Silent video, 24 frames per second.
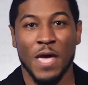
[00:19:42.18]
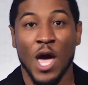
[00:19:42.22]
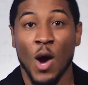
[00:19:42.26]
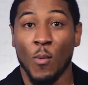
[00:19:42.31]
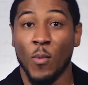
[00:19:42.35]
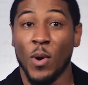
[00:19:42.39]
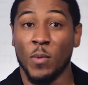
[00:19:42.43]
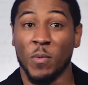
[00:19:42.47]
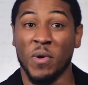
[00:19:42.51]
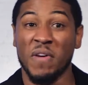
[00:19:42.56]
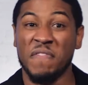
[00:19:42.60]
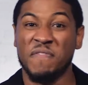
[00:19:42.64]

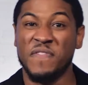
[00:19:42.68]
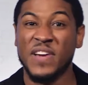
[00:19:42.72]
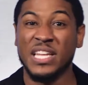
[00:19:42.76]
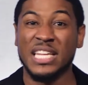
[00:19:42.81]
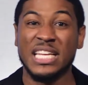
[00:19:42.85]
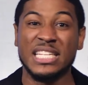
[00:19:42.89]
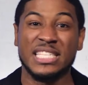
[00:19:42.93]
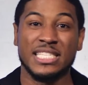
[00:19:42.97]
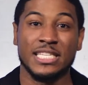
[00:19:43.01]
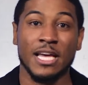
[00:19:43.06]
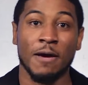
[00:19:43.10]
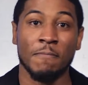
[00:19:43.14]
When we're
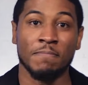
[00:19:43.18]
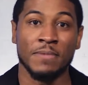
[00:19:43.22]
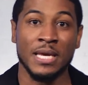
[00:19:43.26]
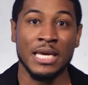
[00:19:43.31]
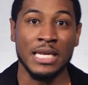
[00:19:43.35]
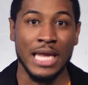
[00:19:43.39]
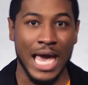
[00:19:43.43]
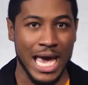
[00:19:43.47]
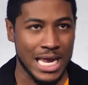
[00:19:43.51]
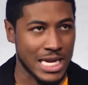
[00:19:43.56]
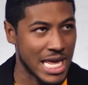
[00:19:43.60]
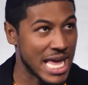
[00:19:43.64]
feeling something
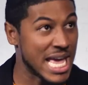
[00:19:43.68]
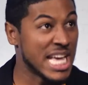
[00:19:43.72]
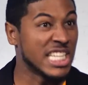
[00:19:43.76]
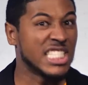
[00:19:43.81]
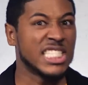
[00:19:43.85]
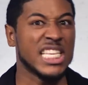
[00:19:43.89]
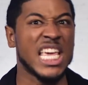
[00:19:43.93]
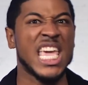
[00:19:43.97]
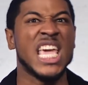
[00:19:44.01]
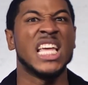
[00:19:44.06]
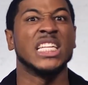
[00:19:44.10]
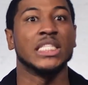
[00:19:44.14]
and it's
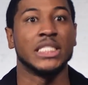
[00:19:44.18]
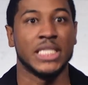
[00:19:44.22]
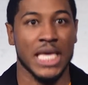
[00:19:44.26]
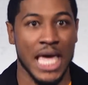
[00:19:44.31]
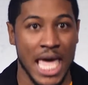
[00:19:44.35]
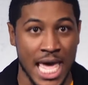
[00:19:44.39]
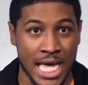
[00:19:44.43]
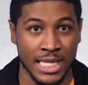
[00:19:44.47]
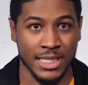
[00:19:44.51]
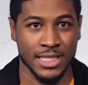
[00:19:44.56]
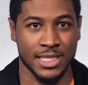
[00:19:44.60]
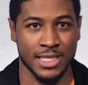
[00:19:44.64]

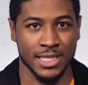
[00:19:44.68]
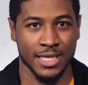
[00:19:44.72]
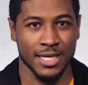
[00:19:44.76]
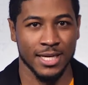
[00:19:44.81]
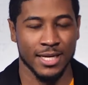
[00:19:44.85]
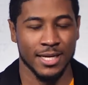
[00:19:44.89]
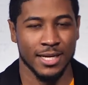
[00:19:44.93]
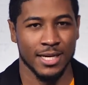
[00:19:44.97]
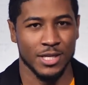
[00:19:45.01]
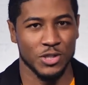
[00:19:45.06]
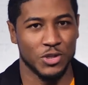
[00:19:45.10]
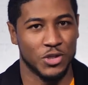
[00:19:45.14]
intense,
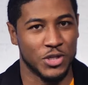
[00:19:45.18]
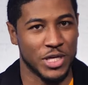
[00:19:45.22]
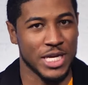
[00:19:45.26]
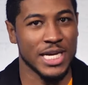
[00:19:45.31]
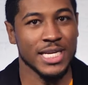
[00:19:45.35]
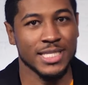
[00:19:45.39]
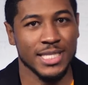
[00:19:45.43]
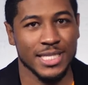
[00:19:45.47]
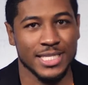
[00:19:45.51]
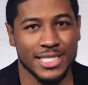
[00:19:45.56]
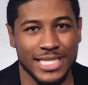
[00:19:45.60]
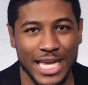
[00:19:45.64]

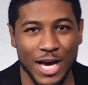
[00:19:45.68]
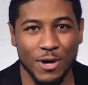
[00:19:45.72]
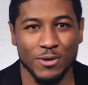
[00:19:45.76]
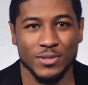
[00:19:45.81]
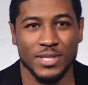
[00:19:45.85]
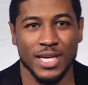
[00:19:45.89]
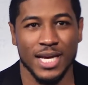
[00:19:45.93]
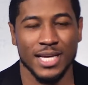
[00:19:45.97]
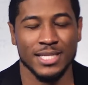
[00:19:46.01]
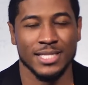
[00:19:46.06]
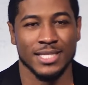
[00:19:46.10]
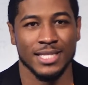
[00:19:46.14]
Jesus tells
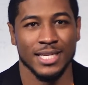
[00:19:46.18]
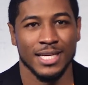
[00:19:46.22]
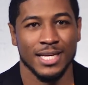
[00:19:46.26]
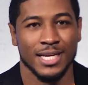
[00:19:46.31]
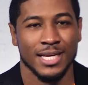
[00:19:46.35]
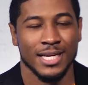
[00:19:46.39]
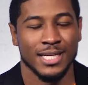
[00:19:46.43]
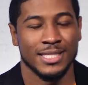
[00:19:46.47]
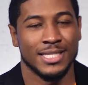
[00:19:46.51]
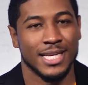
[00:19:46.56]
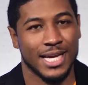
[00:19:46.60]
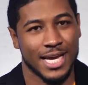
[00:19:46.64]
us
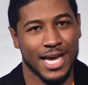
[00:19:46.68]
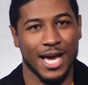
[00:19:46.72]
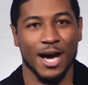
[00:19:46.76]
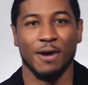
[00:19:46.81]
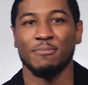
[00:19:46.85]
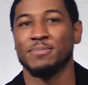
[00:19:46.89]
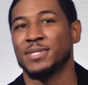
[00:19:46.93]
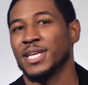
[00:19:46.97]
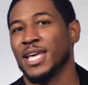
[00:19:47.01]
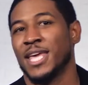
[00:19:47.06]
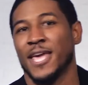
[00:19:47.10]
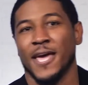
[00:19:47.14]
to come
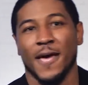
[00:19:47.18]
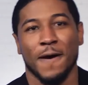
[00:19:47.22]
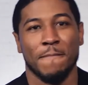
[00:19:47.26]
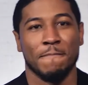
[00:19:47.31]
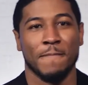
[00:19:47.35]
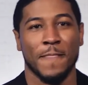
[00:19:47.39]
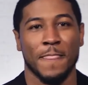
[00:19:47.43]
to him.